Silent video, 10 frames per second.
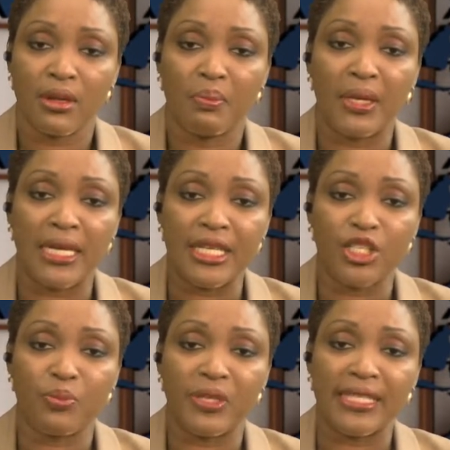
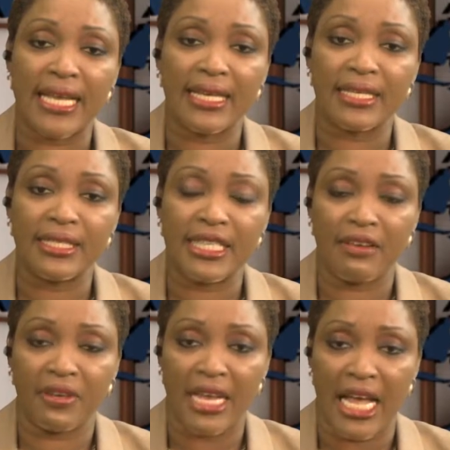Police Superintendent
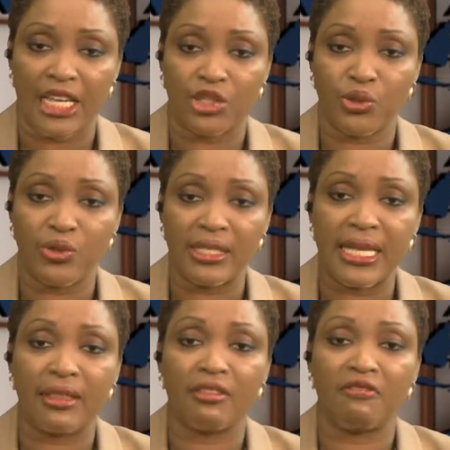David Andrews
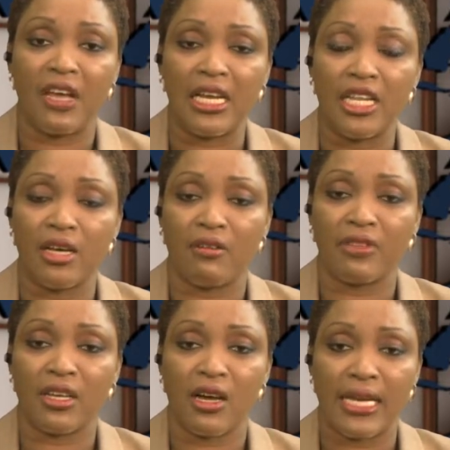said the failure of
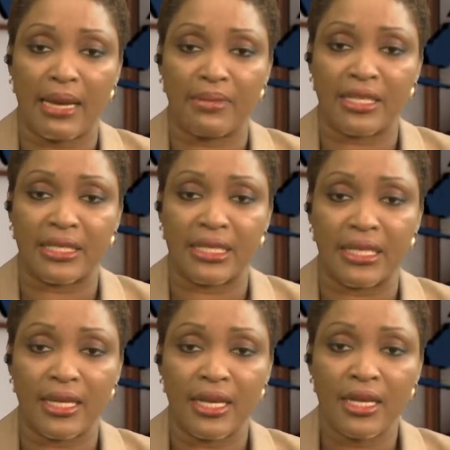the gun
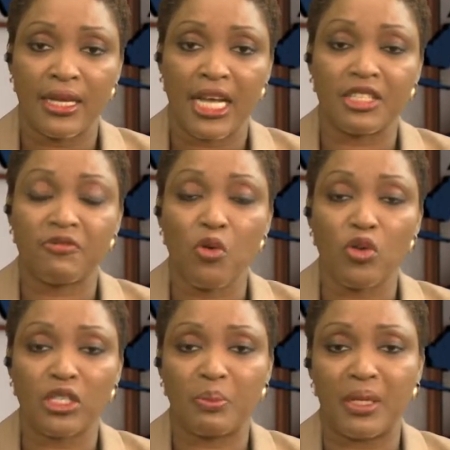amnesty has
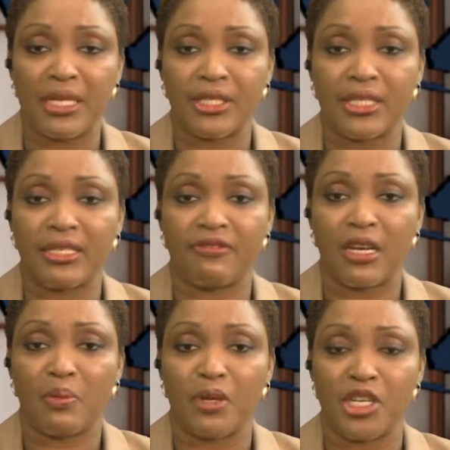forced police to
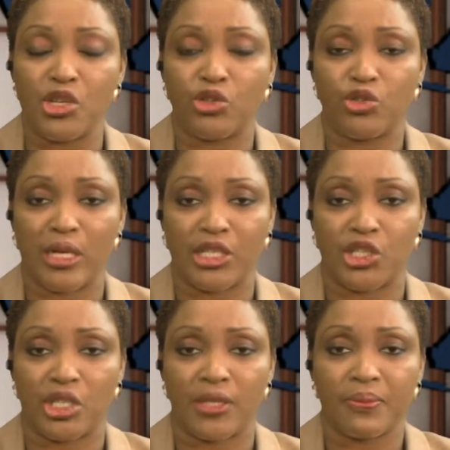develop a new
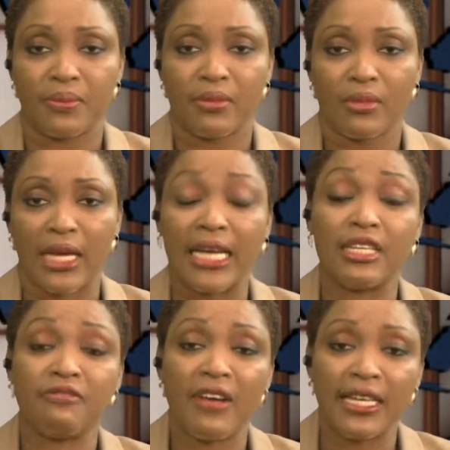strategy. And
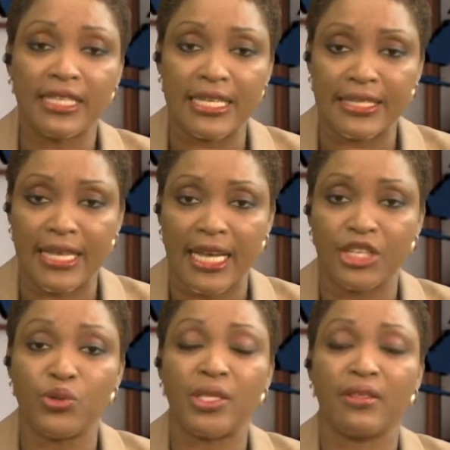in fact, he
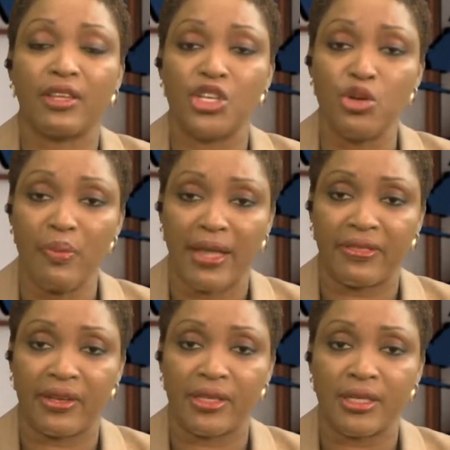said using the new
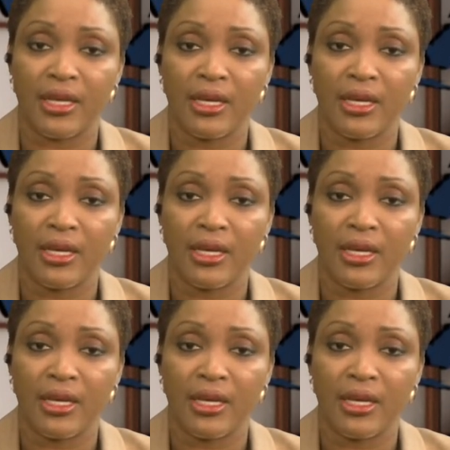method,